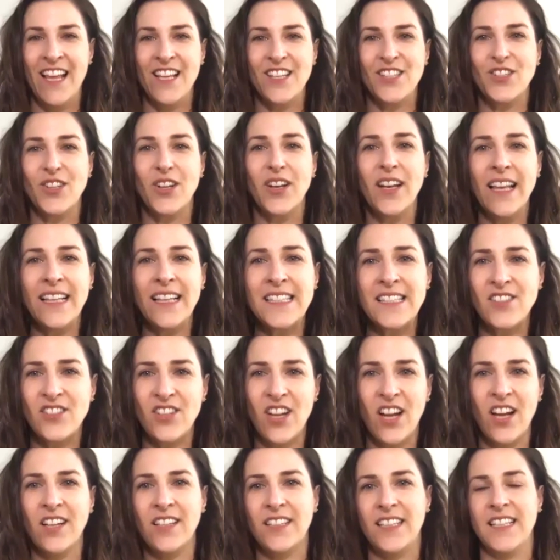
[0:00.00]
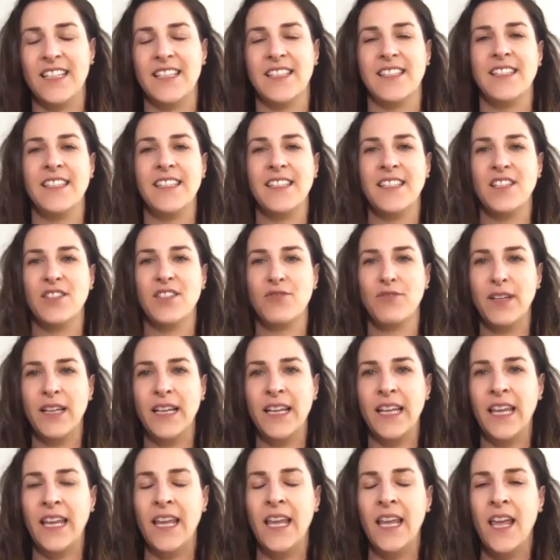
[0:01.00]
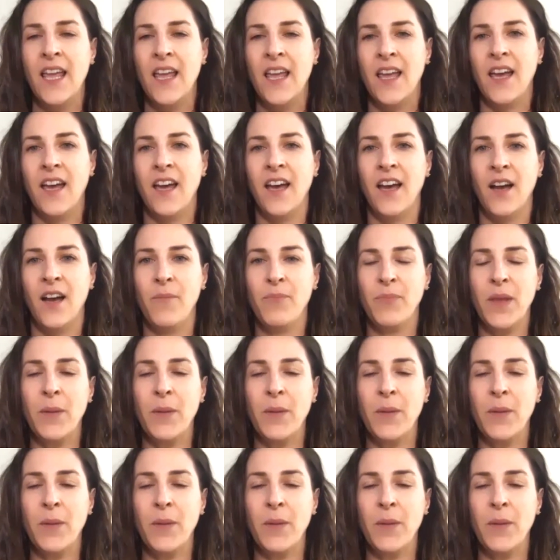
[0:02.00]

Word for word: So let's start this. This is really um,